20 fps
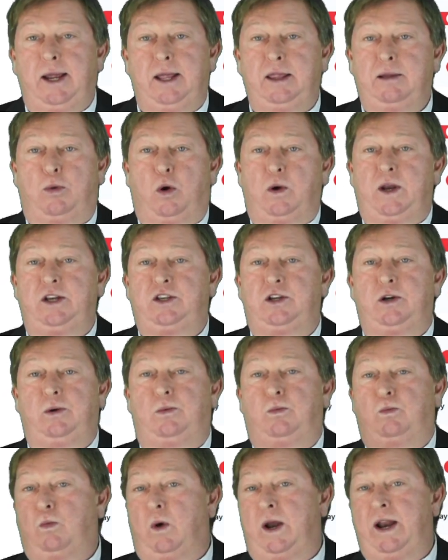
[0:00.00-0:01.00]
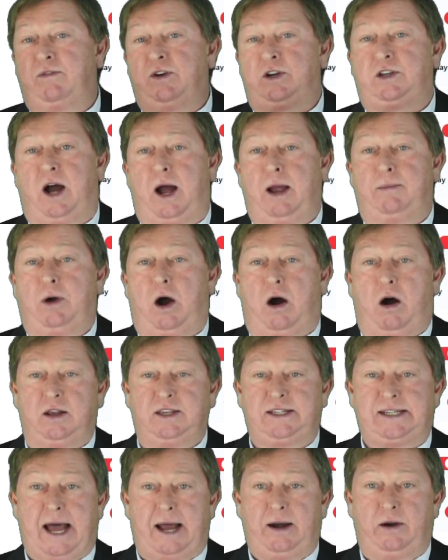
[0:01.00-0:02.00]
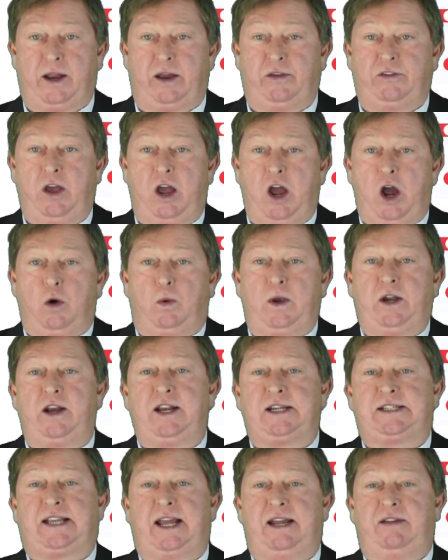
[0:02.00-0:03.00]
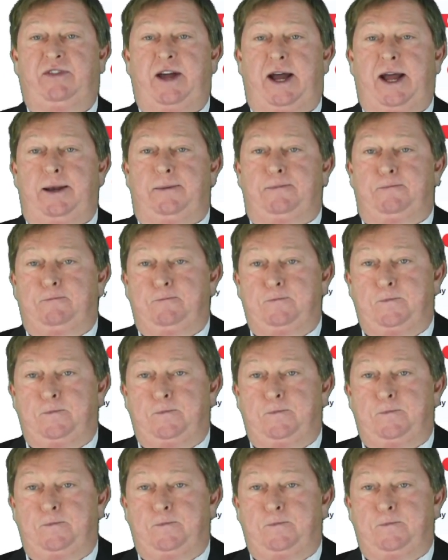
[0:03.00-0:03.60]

in the morning to whatever time on Saturdays. We're going to save that.